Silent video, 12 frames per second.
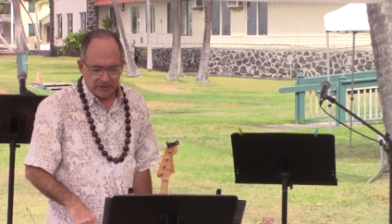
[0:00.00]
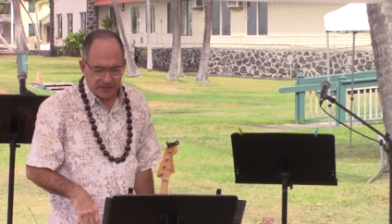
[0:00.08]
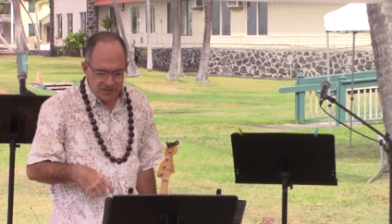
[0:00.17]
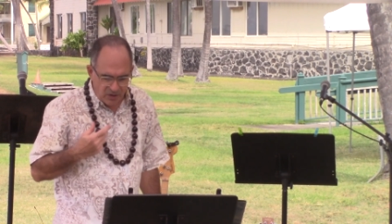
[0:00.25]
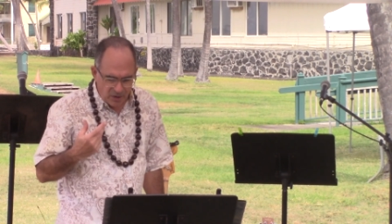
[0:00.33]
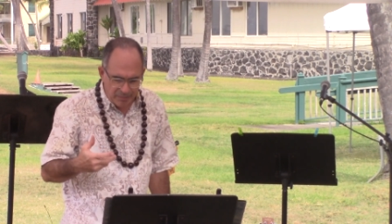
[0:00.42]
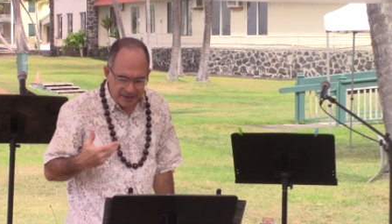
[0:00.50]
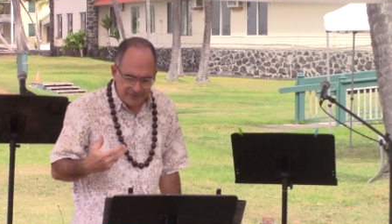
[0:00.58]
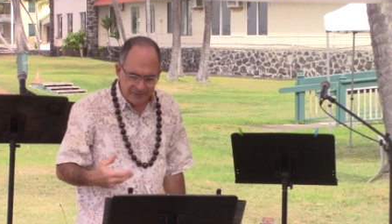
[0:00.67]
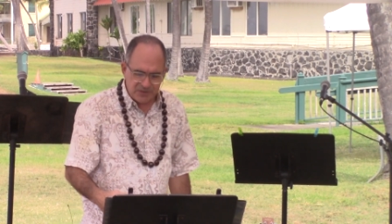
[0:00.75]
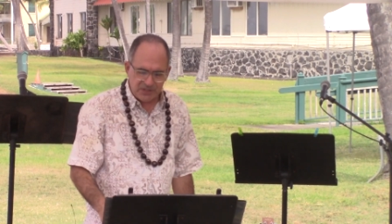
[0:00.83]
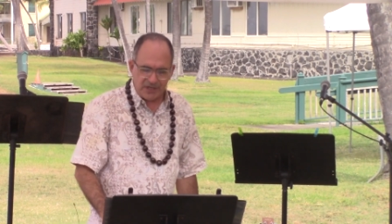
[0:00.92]
It's all
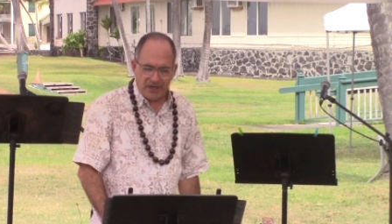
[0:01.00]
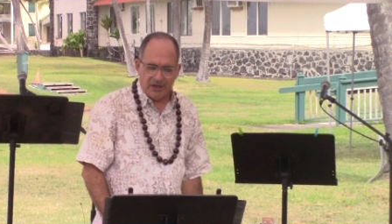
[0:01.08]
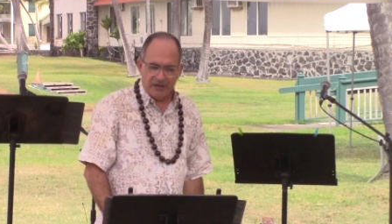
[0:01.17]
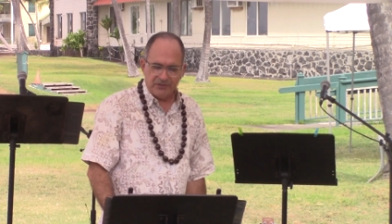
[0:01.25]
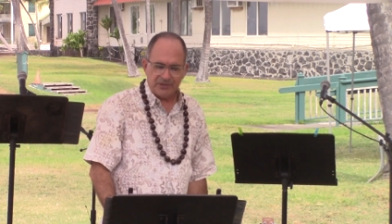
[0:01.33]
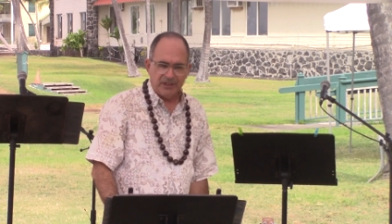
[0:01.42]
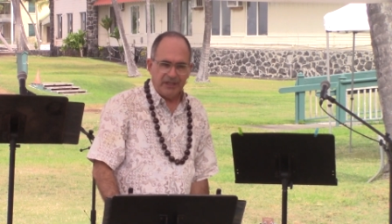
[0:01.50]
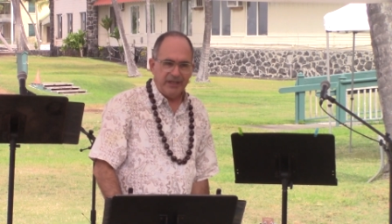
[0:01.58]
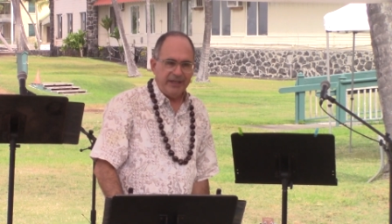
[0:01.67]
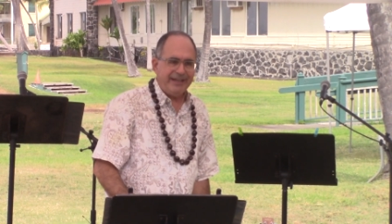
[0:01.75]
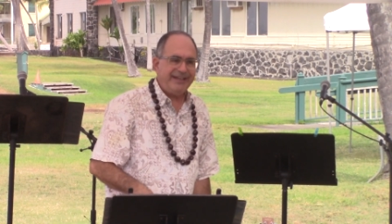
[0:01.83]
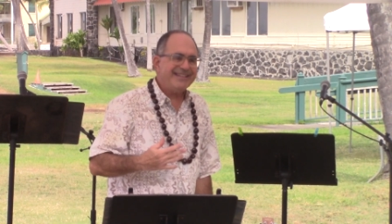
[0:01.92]
about themselves.
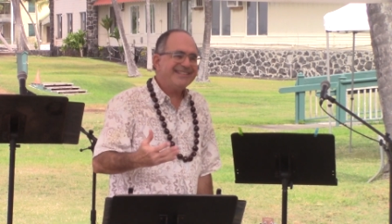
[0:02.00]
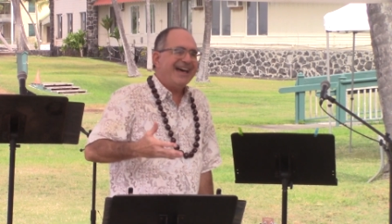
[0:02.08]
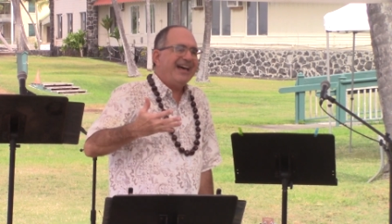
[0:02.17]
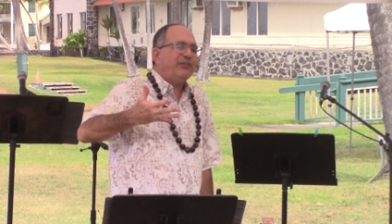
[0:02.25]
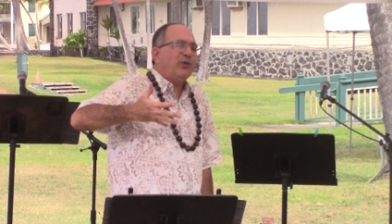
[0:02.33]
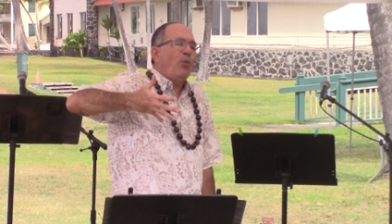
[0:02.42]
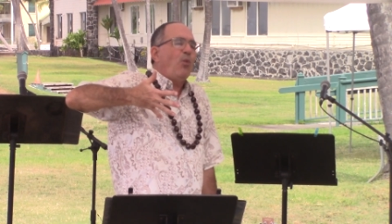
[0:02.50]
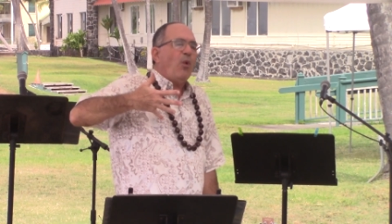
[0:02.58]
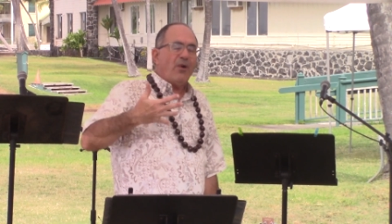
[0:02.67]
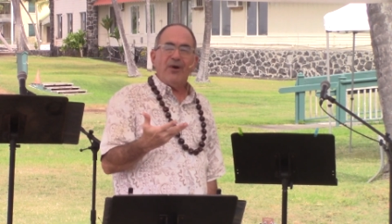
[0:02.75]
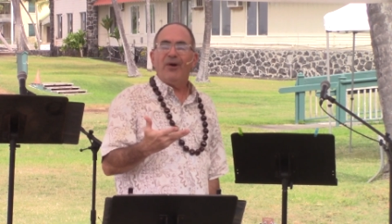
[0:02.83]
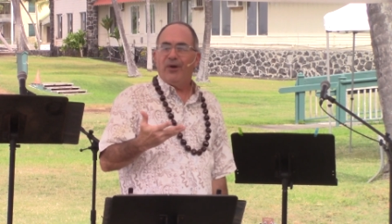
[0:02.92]
And is not the
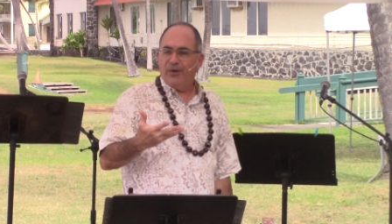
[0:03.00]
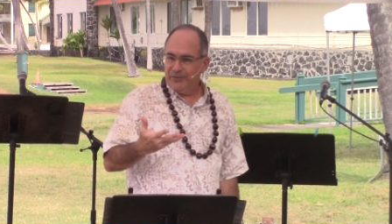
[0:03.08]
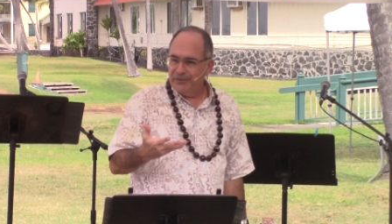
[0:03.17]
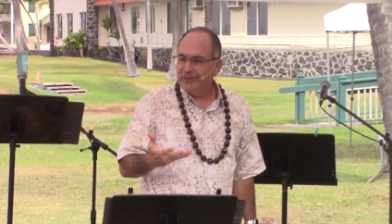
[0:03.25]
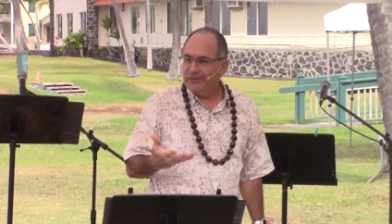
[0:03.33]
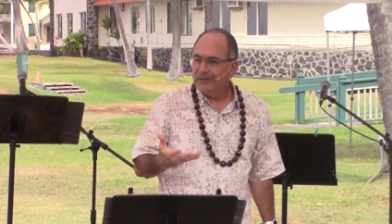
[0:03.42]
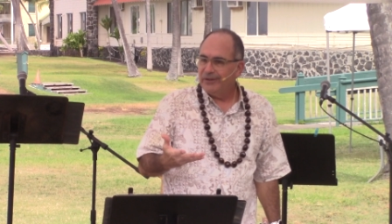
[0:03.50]
world